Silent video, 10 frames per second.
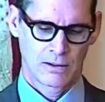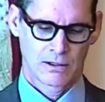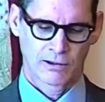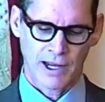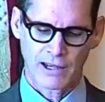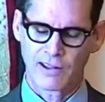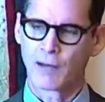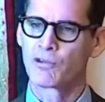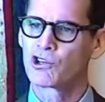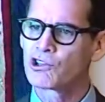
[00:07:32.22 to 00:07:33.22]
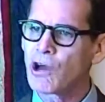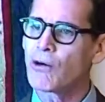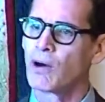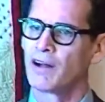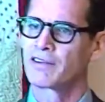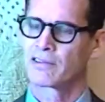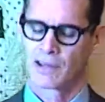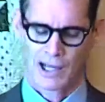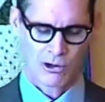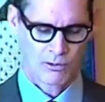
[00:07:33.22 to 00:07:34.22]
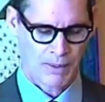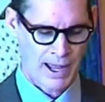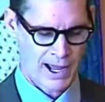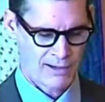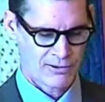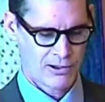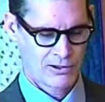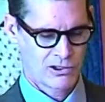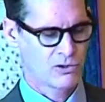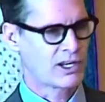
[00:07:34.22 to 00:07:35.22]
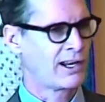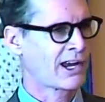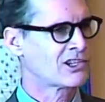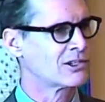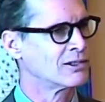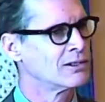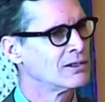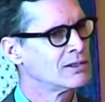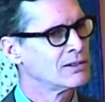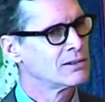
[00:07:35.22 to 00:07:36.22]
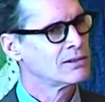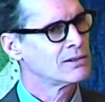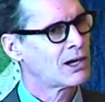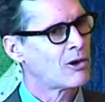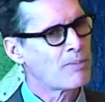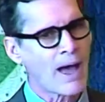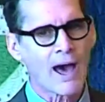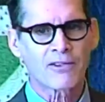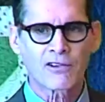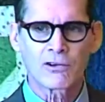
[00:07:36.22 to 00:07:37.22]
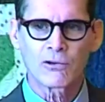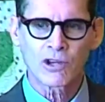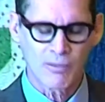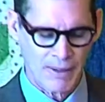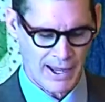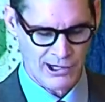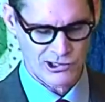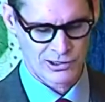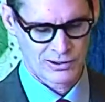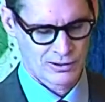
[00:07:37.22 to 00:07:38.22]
letting them show us our path to connection, our path to compassion.